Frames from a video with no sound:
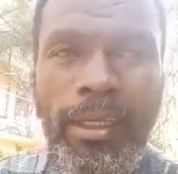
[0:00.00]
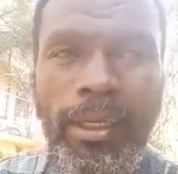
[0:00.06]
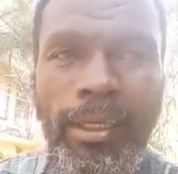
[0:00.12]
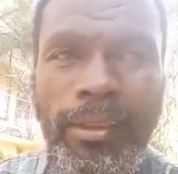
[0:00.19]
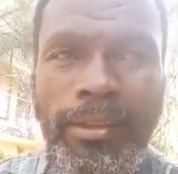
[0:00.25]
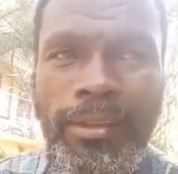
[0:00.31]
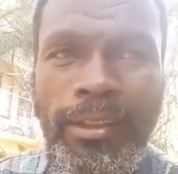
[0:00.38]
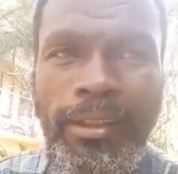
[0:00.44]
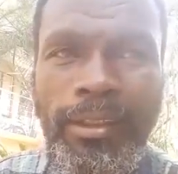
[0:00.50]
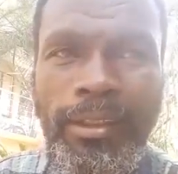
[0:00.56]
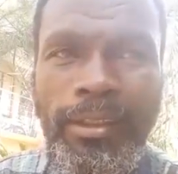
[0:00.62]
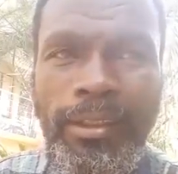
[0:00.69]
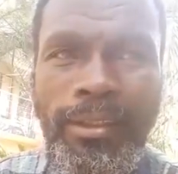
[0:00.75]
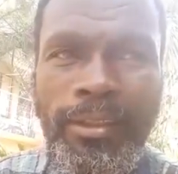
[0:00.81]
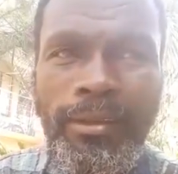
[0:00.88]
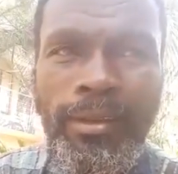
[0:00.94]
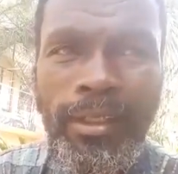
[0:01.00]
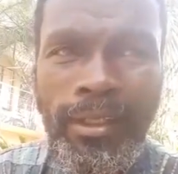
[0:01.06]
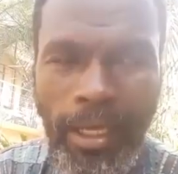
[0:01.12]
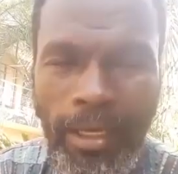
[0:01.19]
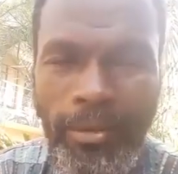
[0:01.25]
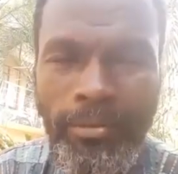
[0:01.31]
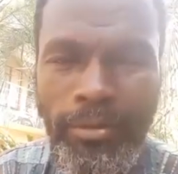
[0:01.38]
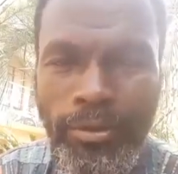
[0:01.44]
and he
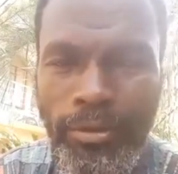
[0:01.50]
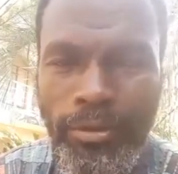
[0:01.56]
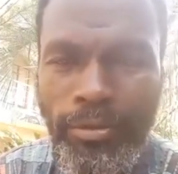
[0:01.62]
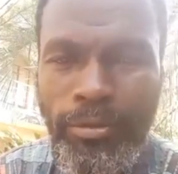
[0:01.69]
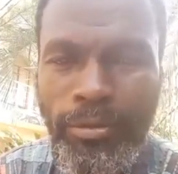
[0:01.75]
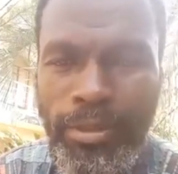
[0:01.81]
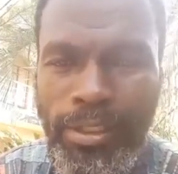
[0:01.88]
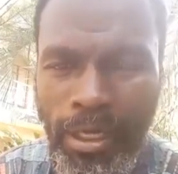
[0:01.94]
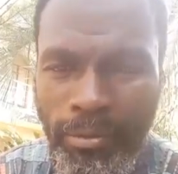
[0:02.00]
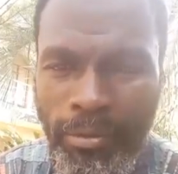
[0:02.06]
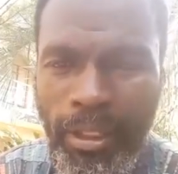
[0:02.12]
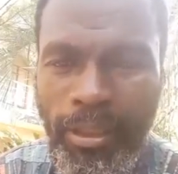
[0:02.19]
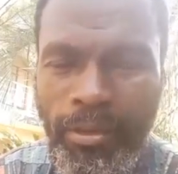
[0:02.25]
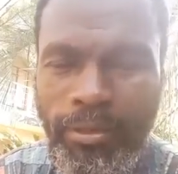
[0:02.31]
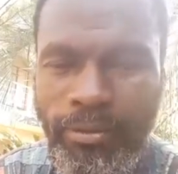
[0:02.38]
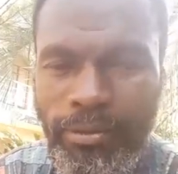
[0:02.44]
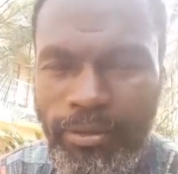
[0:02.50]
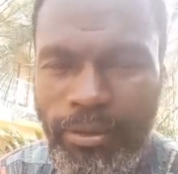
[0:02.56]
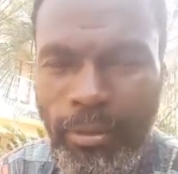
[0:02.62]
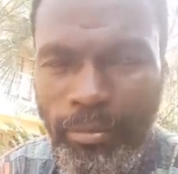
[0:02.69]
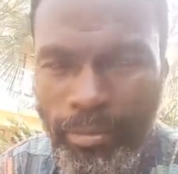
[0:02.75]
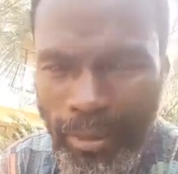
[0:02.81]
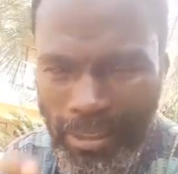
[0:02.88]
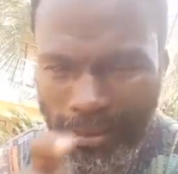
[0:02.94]
came to Samuel.
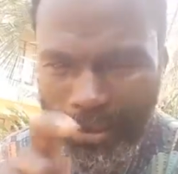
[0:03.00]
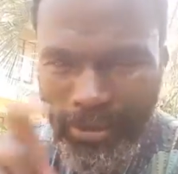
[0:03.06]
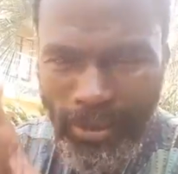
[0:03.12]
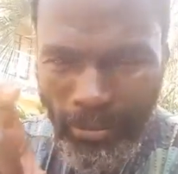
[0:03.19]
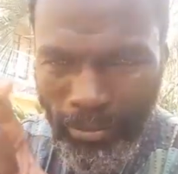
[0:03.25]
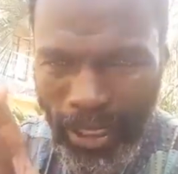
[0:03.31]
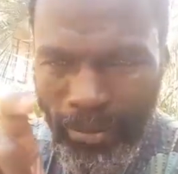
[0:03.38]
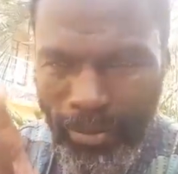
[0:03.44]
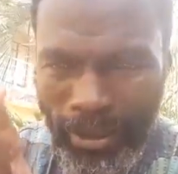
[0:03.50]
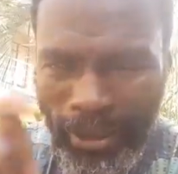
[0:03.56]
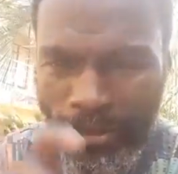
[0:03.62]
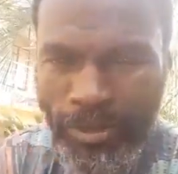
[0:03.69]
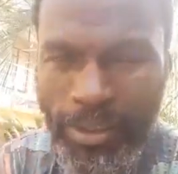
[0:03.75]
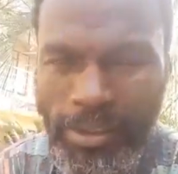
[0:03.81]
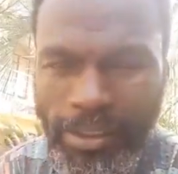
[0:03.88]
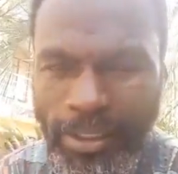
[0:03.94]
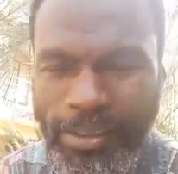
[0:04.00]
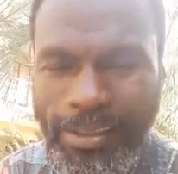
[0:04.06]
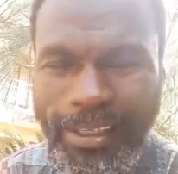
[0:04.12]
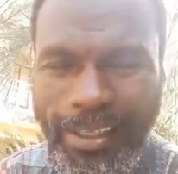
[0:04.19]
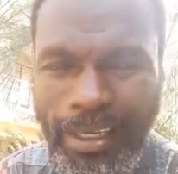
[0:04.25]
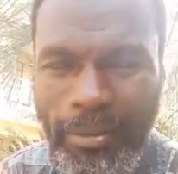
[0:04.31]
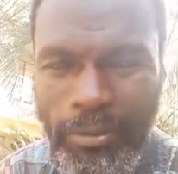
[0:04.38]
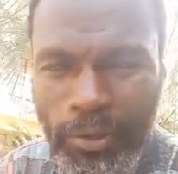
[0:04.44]
The passage, the Bible actually says
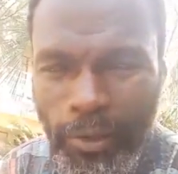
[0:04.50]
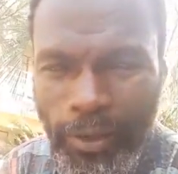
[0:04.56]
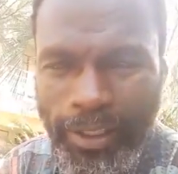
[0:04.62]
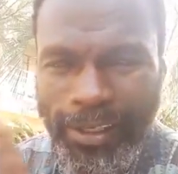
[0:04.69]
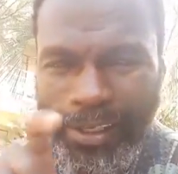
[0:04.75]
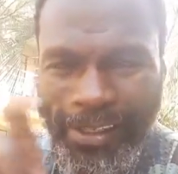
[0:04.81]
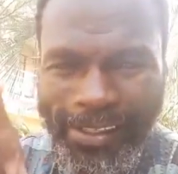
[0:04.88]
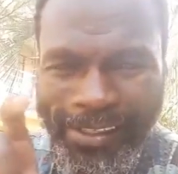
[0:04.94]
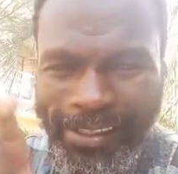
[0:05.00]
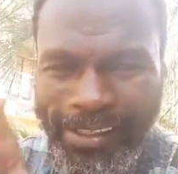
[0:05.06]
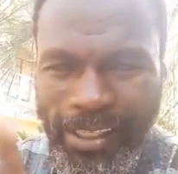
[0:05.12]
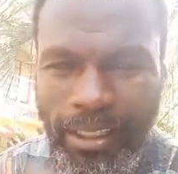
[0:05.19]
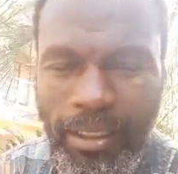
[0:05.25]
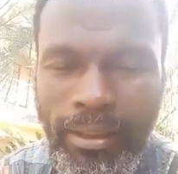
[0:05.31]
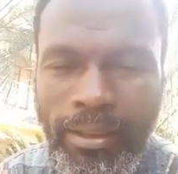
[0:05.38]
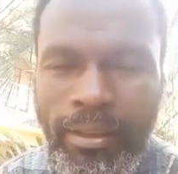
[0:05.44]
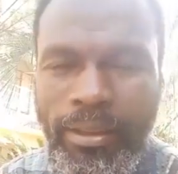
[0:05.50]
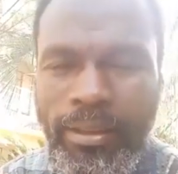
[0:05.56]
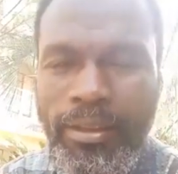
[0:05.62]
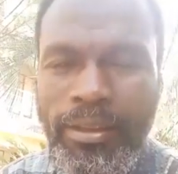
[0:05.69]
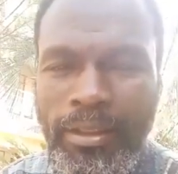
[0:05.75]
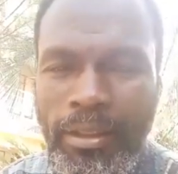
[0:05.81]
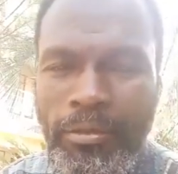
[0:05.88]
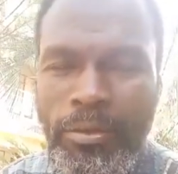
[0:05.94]
he came to a seer,
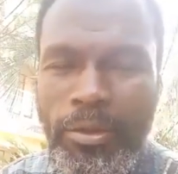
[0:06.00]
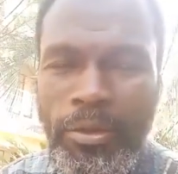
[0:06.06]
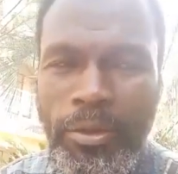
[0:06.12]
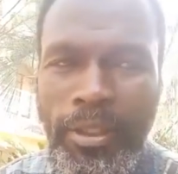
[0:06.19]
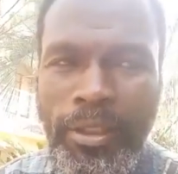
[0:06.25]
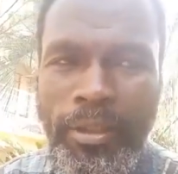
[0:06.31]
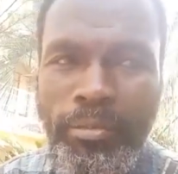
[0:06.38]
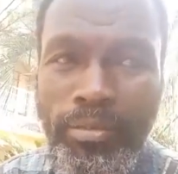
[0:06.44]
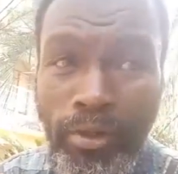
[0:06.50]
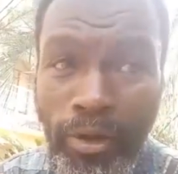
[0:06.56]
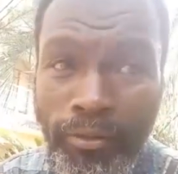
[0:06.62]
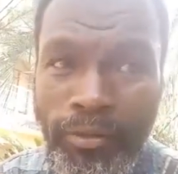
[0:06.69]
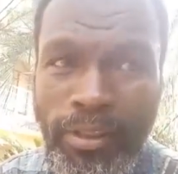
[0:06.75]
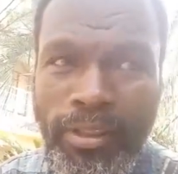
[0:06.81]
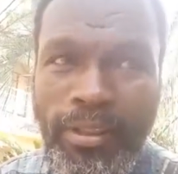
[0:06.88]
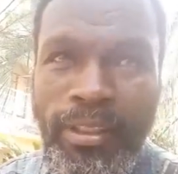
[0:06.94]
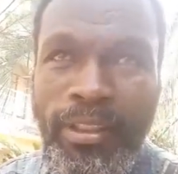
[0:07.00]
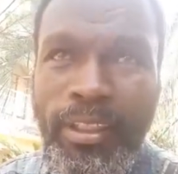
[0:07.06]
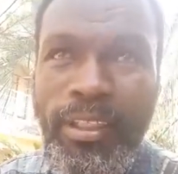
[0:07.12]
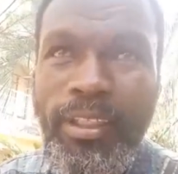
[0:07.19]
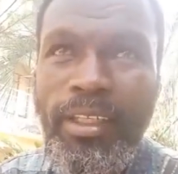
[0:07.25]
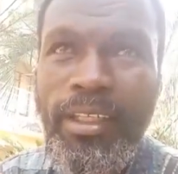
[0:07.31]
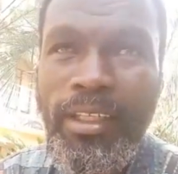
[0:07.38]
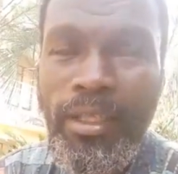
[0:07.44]
he came to a prophet.
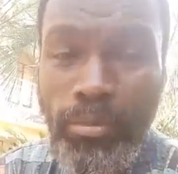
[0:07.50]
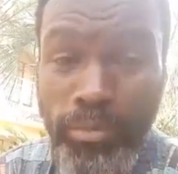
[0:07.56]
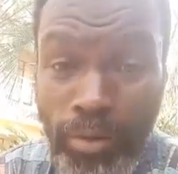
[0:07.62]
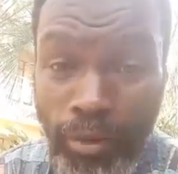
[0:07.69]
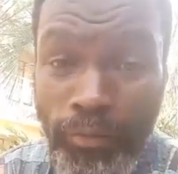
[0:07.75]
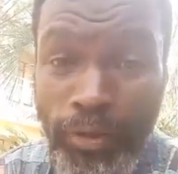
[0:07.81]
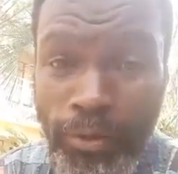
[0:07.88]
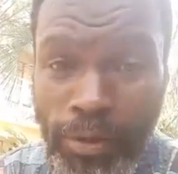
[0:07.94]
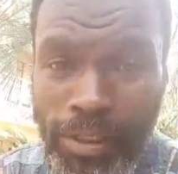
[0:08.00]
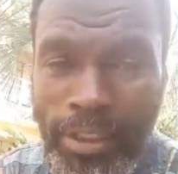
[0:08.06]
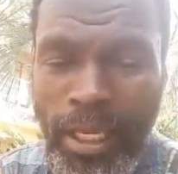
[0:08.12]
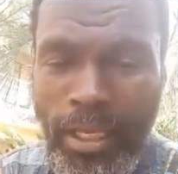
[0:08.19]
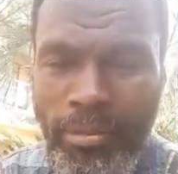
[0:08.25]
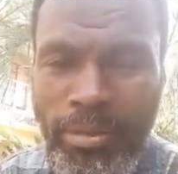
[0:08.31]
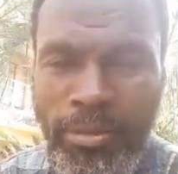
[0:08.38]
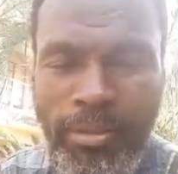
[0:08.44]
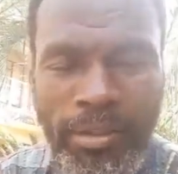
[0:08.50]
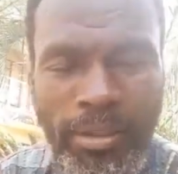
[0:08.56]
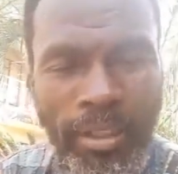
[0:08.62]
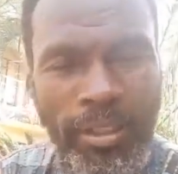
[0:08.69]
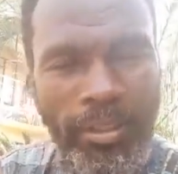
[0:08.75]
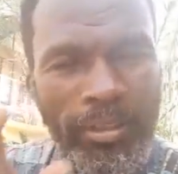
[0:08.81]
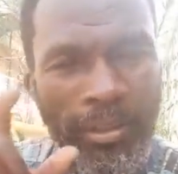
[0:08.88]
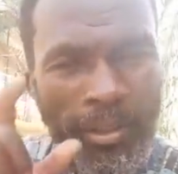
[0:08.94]
And the prophet was able to
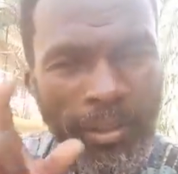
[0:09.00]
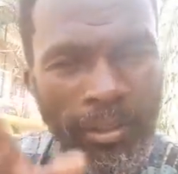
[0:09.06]
say,